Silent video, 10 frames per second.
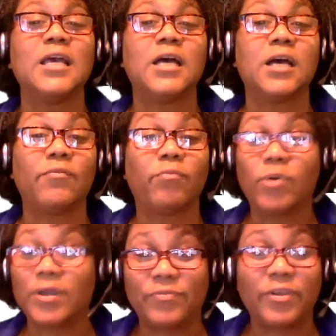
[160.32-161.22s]
of
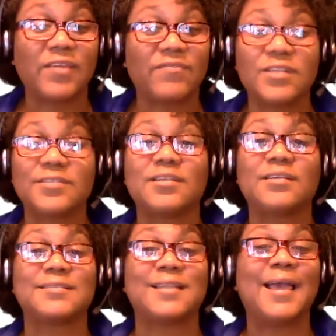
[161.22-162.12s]
what forgiveness
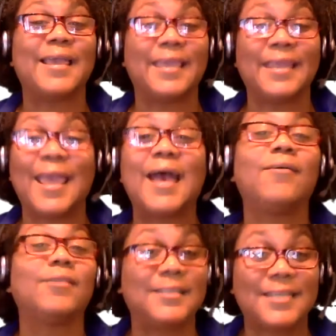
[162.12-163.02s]
looks like and
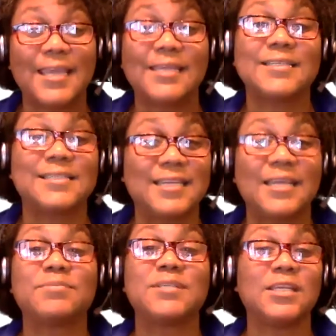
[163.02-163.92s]
how to take the
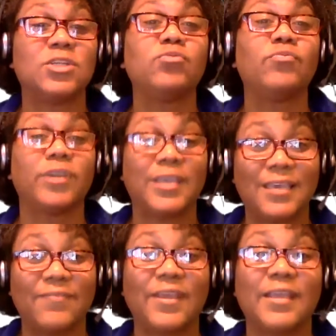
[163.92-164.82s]
steps into
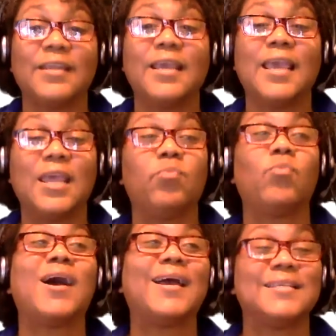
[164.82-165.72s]
forgiving and
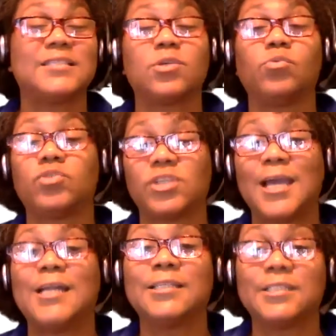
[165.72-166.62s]
why it's so
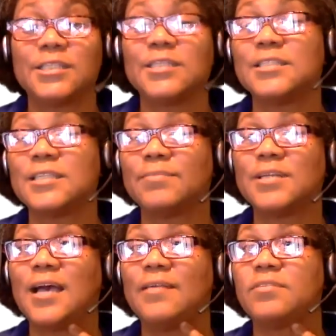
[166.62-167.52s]
challenging
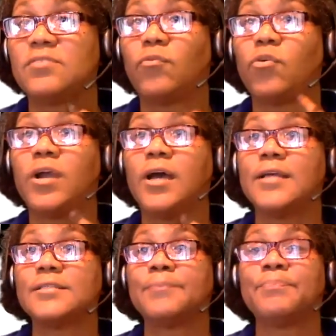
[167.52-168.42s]
sometimes for
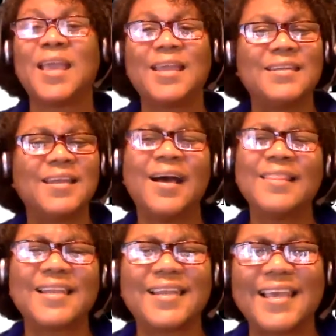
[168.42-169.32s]
us.
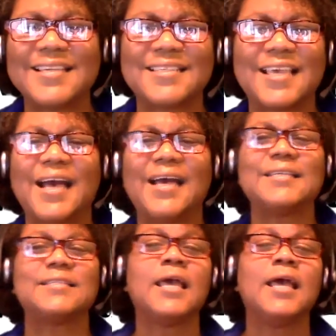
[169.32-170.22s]
Nonetheless,
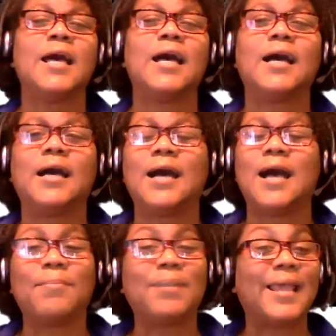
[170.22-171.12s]
guys,
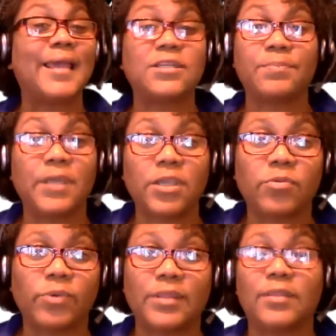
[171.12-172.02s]
I'm glad to be
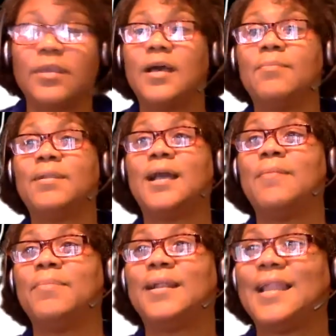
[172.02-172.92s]
here with you.
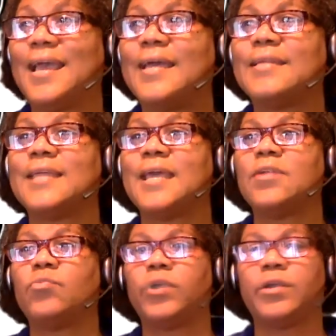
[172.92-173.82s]
I'm glad that
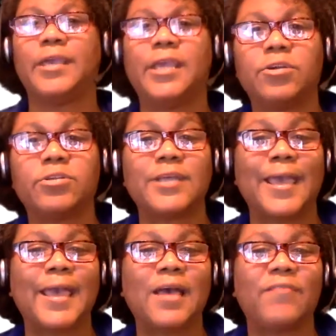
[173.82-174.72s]
we're here to
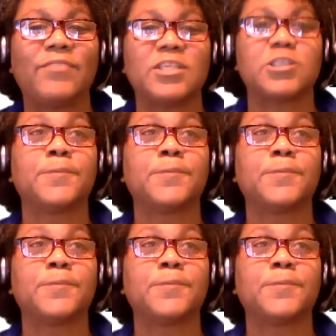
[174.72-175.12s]
have this